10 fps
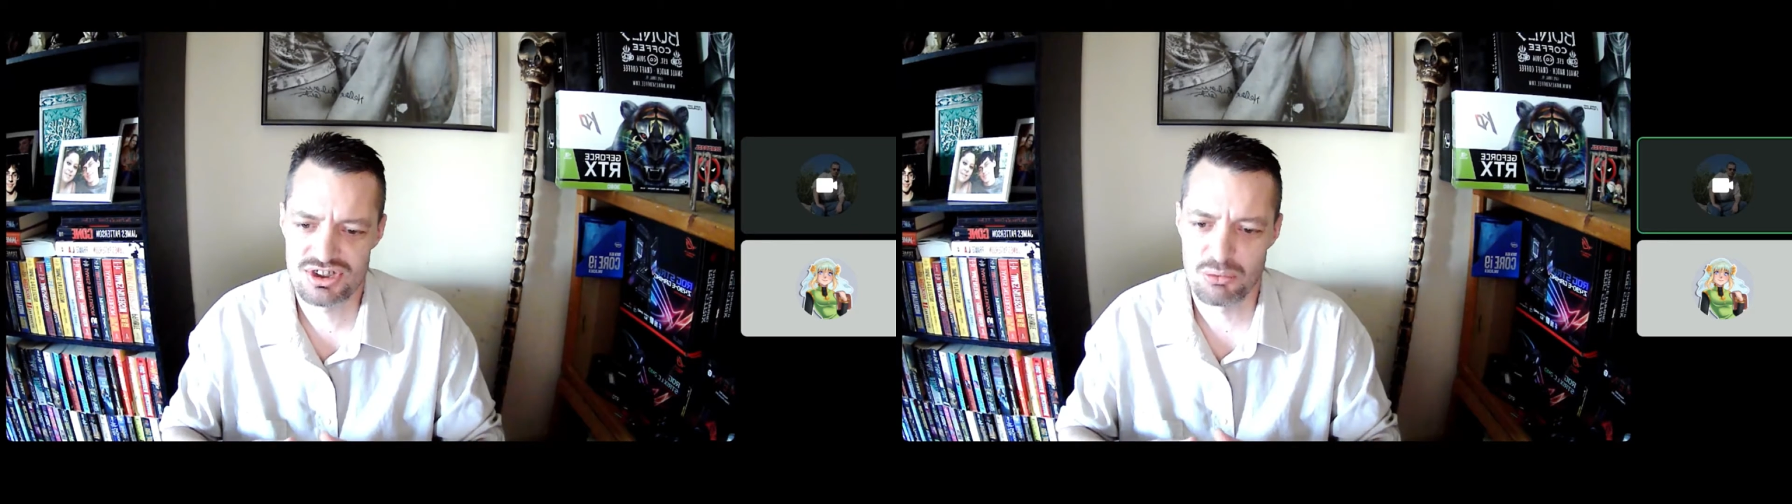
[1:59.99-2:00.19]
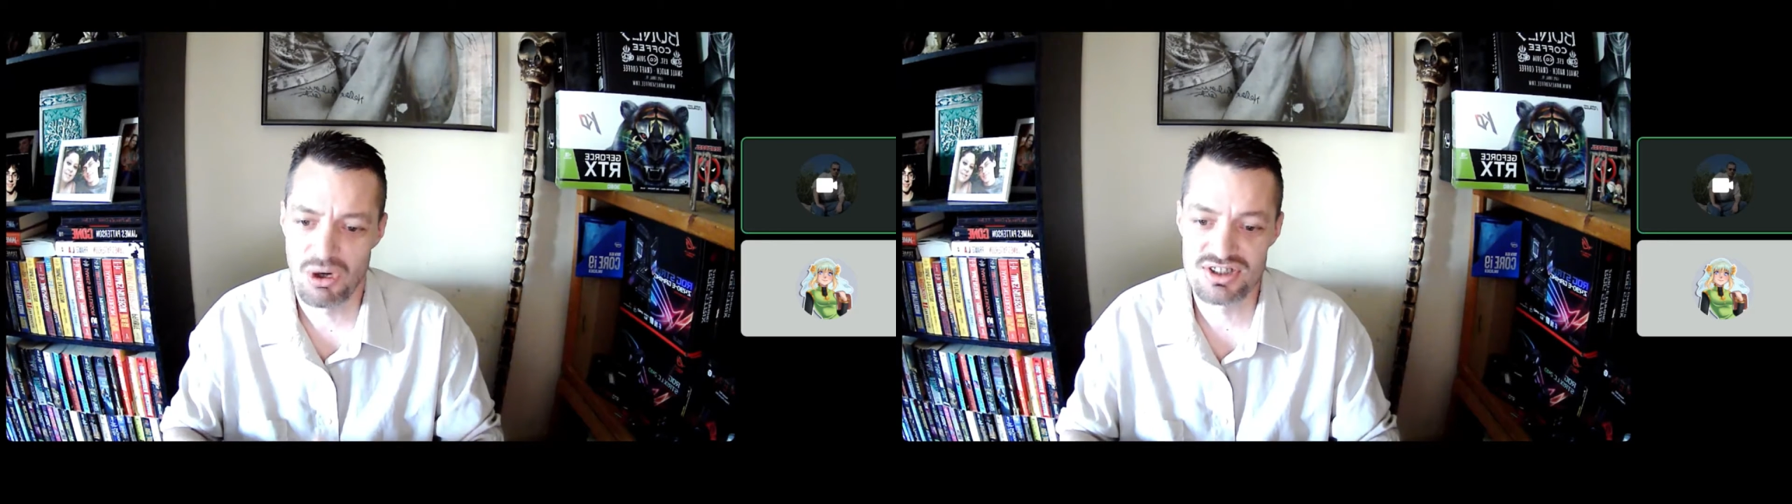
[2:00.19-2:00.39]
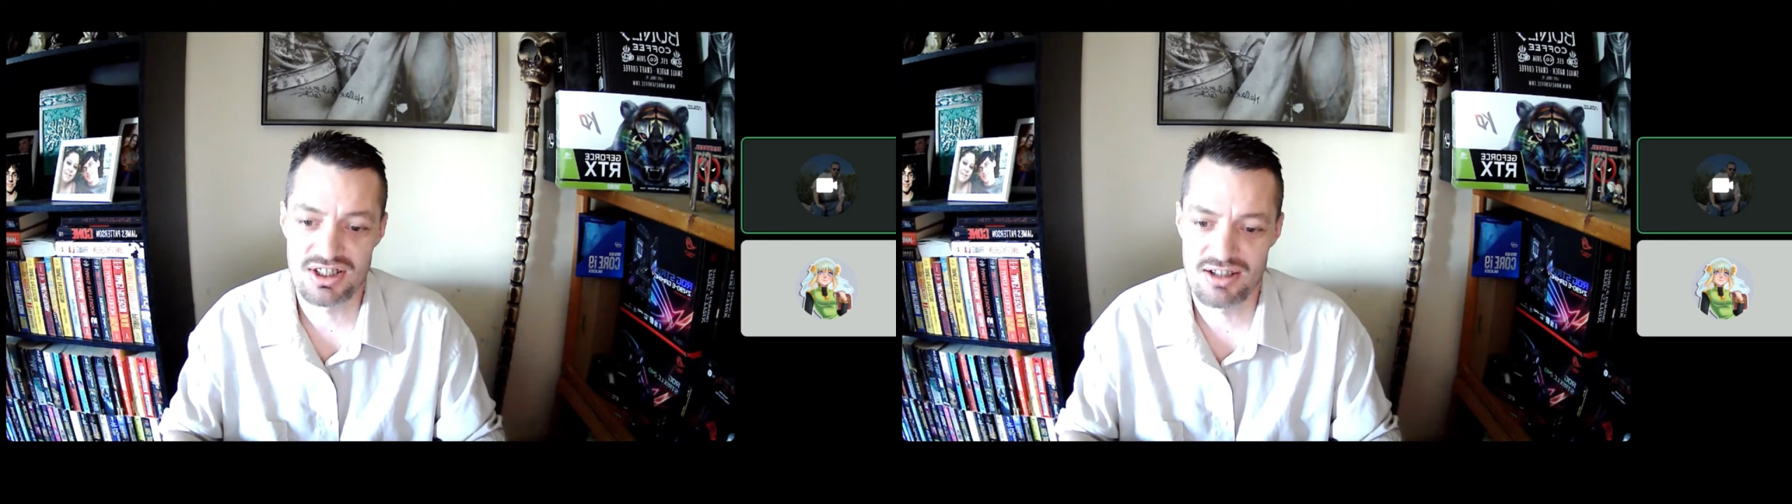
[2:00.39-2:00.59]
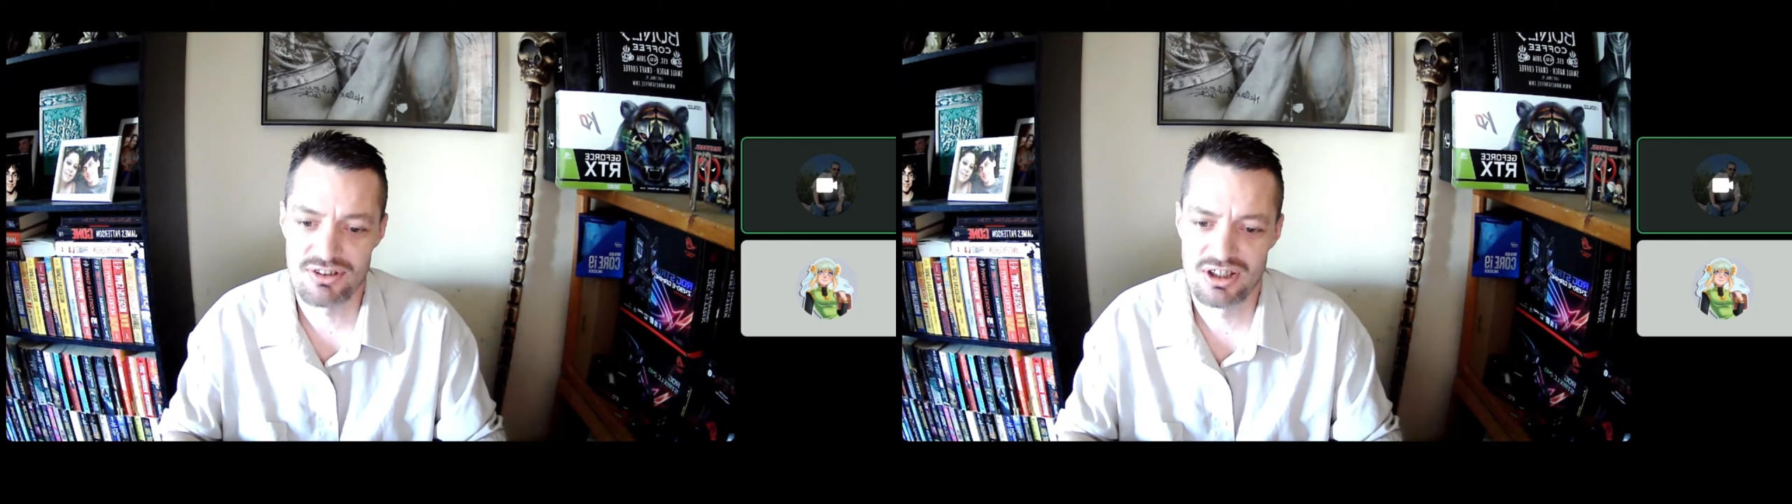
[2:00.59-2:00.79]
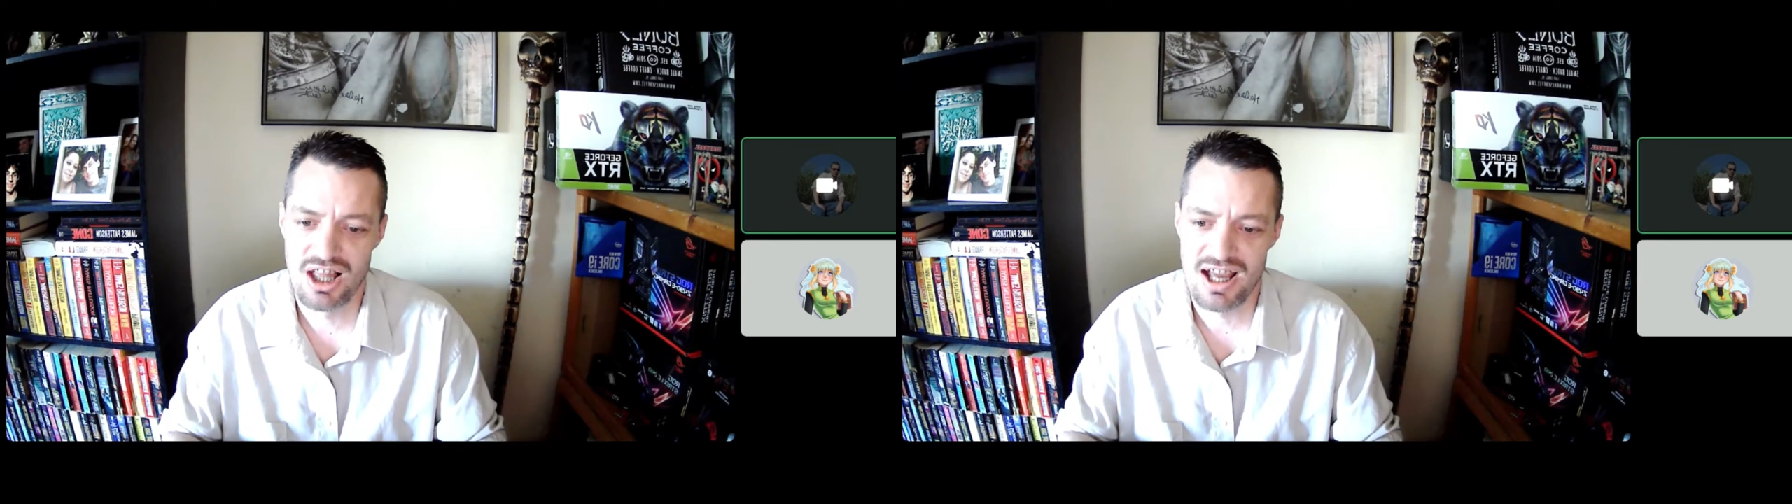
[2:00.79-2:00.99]
wasn't
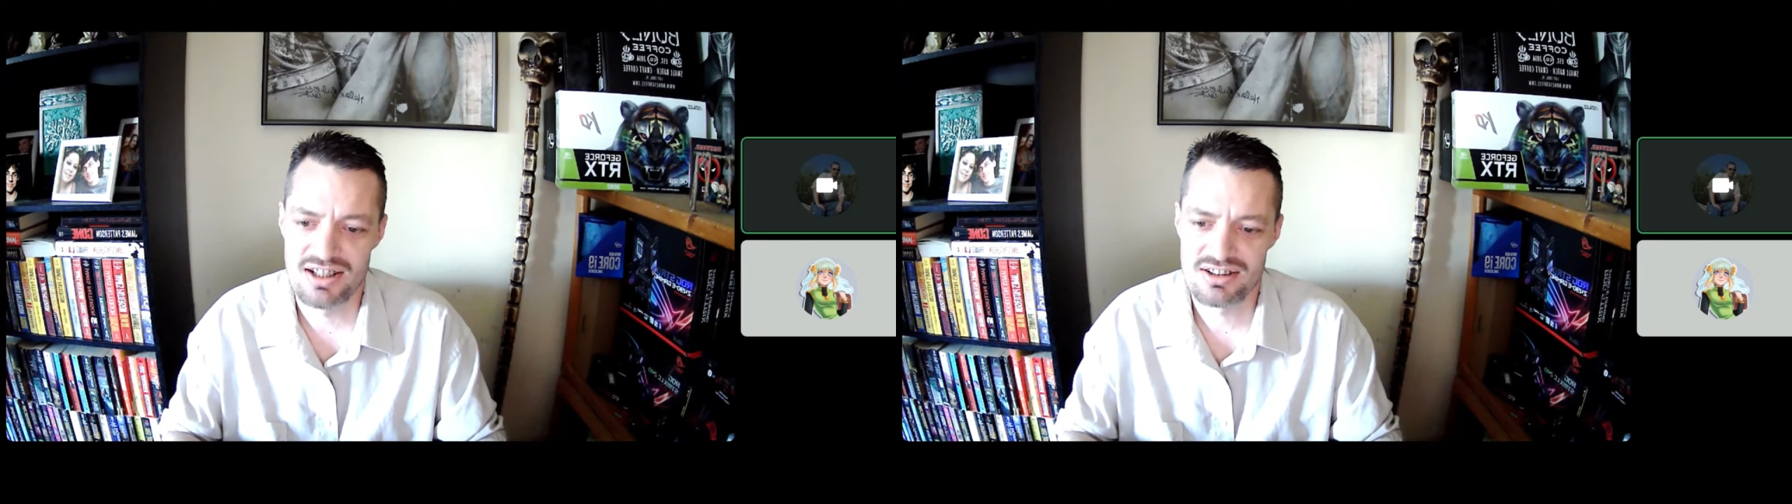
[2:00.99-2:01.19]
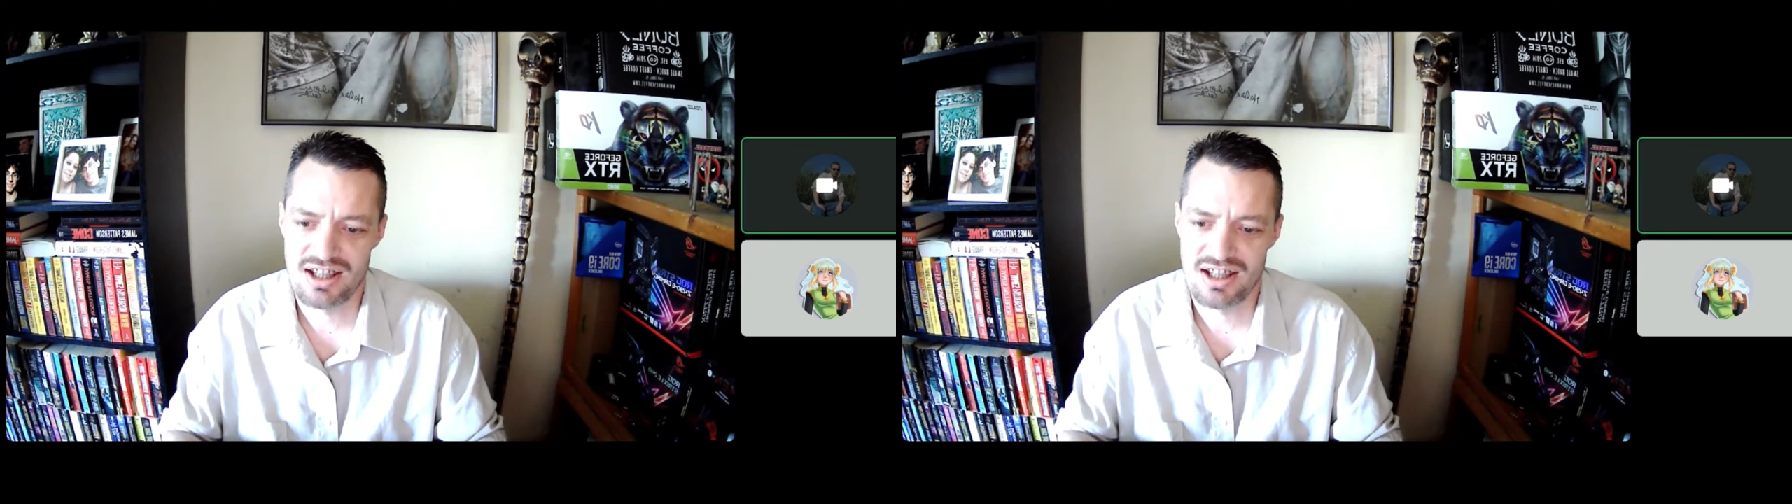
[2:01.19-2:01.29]
given light,